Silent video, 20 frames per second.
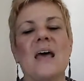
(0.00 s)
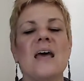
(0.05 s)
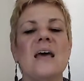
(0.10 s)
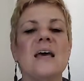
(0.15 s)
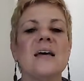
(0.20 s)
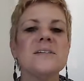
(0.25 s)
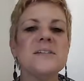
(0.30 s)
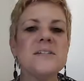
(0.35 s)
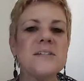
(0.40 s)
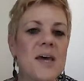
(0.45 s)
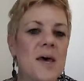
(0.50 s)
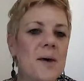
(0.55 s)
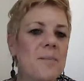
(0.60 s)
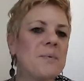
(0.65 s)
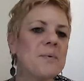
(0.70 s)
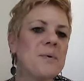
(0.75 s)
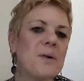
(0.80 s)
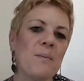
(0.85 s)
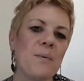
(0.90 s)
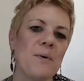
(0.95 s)
Tip
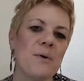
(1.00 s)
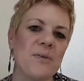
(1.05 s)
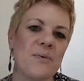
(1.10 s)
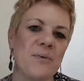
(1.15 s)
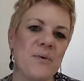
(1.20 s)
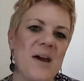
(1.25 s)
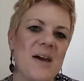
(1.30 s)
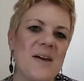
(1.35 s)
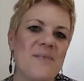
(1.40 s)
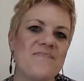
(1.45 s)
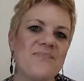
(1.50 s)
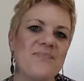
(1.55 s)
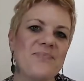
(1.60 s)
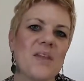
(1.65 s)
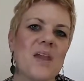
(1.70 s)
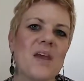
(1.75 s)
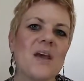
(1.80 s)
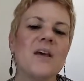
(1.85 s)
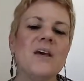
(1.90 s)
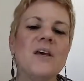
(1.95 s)
number 3,
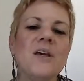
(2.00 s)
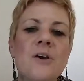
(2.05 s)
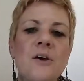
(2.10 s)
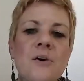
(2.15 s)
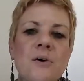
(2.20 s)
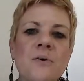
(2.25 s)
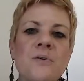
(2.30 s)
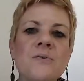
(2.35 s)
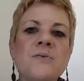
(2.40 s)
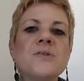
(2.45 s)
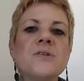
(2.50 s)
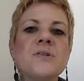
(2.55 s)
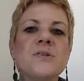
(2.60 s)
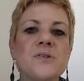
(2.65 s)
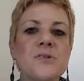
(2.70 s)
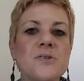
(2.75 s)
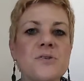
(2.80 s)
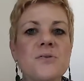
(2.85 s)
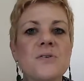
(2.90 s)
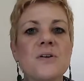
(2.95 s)
use
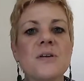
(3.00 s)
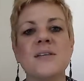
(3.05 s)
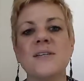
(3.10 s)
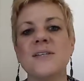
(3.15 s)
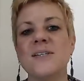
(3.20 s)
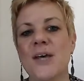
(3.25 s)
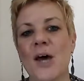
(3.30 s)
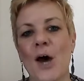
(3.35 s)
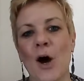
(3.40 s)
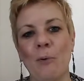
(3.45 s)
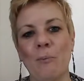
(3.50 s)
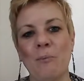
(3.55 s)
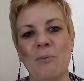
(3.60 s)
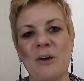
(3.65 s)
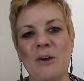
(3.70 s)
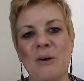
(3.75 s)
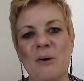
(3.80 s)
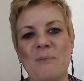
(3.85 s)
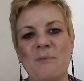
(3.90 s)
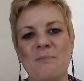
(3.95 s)
students to help
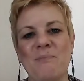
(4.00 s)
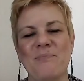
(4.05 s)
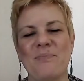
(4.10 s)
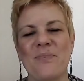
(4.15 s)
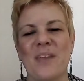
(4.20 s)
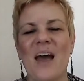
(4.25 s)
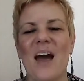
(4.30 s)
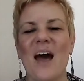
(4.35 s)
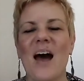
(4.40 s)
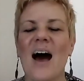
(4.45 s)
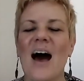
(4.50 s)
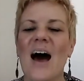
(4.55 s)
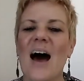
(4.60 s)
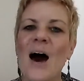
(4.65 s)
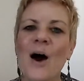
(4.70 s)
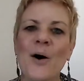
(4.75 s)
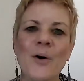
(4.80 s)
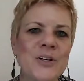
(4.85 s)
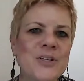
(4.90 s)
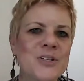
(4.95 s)
you.
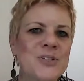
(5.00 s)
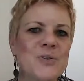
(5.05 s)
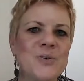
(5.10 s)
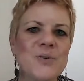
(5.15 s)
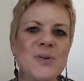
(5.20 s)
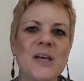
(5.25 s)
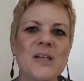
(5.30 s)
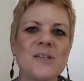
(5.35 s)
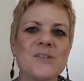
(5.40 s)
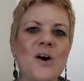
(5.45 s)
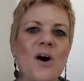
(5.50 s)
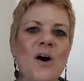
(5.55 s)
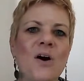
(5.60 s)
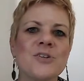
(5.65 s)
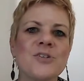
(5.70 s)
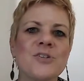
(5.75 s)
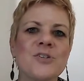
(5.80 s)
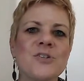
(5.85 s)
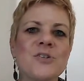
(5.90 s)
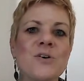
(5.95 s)
Our students are
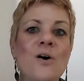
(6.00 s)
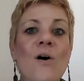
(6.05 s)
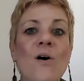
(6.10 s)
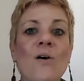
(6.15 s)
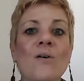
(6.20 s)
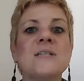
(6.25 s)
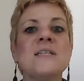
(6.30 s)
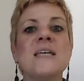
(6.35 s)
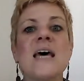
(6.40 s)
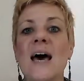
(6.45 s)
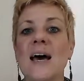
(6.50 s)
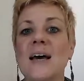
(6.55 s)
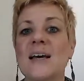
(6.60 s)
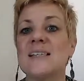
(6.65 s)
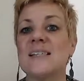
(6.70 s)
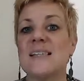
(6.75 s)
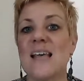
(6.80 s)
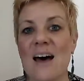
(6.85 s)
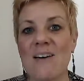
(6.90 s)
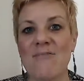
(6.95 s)
so tech
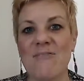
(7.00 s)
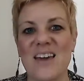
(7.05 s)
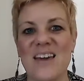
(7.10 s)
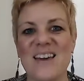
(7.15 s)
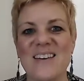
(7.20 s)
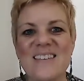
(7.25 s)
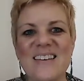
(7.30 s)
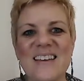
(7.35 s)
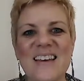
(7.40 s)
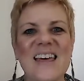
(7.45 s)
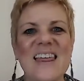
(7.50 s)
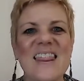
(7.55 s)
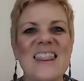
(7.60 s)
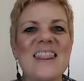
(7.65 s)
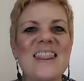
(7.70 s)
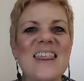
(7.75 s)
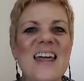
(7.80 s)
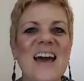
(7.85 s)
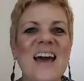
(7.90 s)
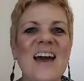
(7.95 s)
savvy.
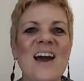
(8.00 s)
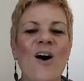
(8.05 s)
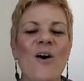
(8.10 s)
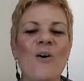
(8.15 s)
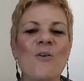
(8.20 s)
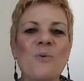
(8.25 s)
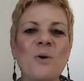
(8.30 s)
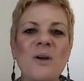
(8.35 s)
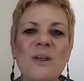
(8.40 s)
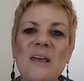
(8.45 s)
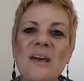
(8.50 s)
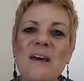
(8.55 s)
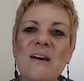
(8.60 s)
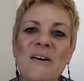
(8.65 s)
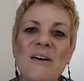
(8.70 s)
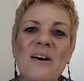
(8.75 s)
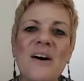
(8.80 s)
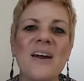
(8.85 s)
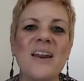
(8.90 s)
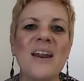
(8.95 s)
They are really
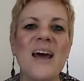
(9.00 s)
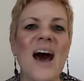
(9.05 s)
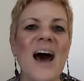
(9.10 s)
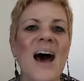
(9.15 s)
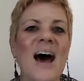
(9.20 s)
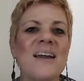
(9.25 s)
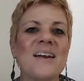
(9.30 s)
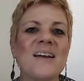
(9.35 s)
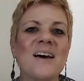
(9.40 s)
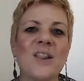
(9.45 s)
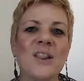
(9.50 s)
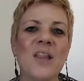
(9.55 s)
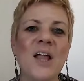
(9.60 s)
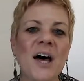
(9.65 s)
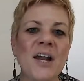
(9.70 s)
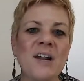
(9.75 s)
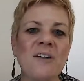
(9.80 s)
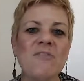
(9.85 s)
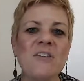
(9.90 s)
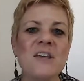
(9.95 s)
good at a
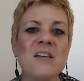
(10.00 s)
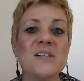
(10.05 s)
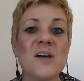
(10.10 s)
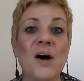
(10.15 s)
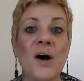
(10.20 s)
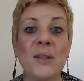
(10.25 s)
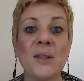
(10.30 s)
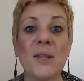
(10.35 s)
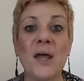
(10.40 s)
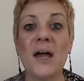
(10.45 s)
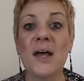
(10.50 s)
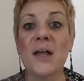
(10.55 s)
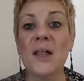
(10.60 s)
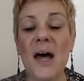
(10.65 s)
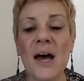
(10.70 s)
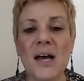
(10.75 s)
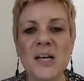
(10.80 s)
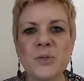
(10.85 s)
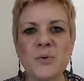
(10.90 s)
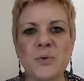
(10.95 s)
lot of these online
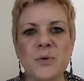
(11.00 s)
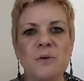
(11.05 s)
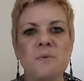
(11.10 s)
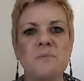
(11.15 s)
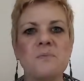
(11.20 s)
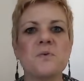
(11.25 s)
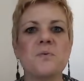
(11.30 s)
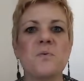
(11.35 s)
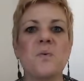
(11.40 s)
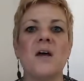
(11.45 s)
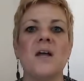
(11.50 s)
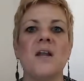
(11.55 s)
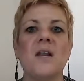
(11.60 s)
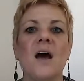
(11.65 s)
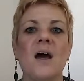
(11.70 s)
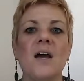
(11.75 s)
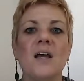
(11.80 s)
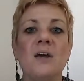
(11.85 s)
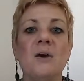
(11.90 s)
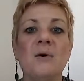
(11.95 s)
classrooms
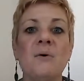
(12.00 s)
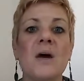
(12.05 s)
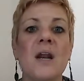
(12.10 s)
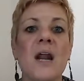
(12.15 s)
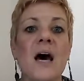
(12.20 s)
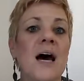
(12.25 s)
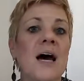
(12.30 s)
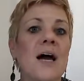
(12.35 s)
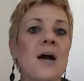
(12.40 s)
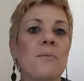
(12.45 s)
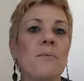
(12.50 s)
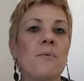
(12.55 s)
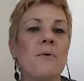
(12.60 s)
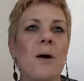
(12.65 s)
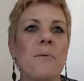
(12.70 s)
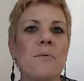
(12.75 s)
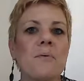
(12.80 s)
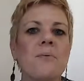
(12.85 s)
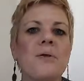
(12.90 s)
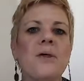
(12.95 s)
when you and I are
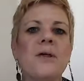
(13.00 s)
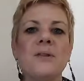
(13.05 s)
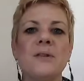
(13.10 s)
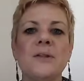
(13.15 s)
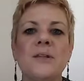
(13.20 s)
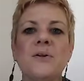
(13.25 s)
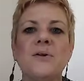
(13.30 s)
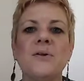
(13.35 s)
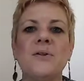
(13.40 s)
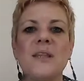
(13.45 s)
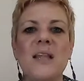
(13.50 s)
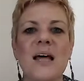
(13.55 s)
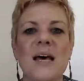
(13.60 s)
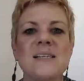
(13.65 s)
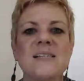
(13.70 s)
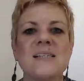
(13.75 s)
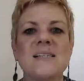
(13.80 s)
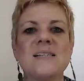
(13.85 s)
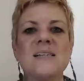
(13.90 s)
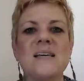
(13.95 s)
probably a little
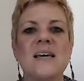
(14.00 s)
less